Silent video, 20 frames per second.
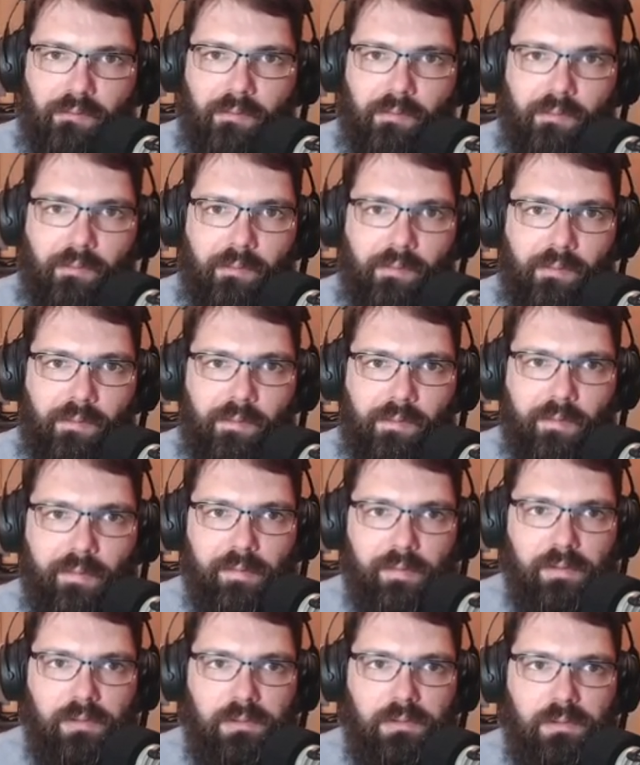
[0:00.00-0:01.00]

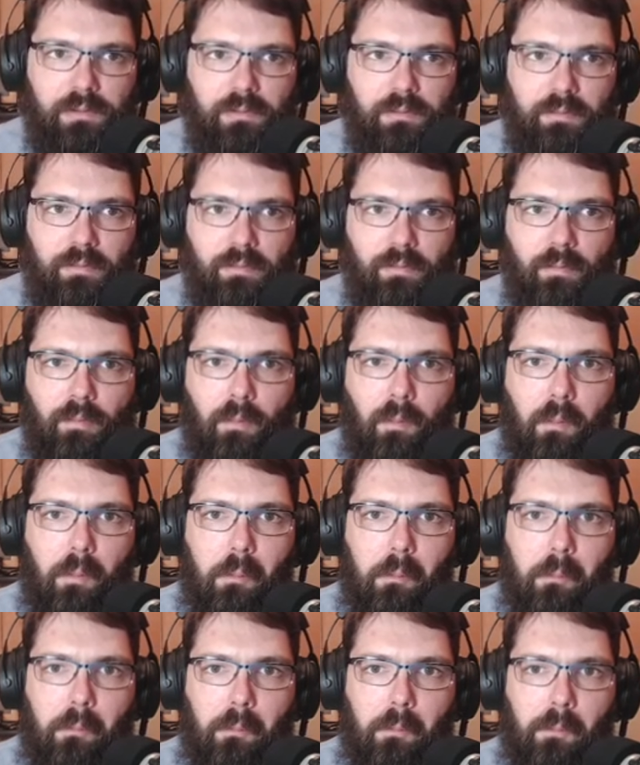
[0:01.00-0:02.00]

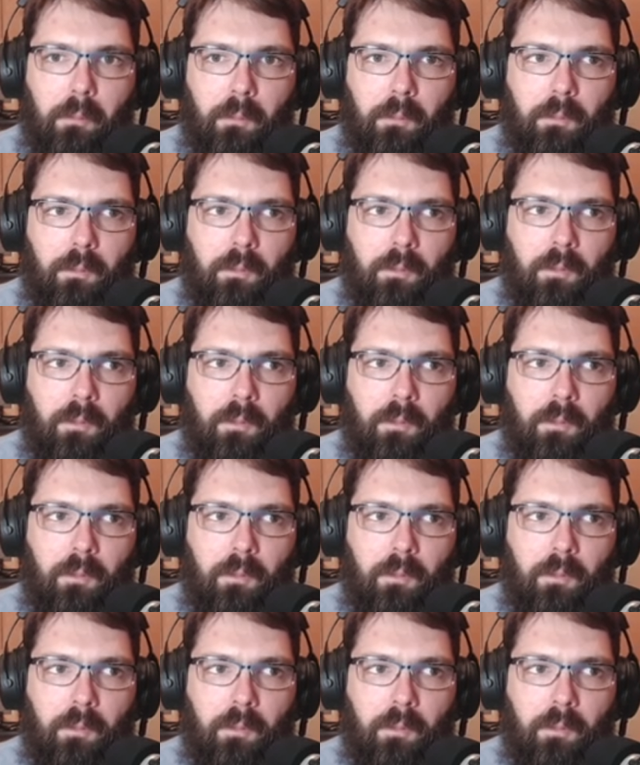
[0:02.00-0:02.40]
(silence)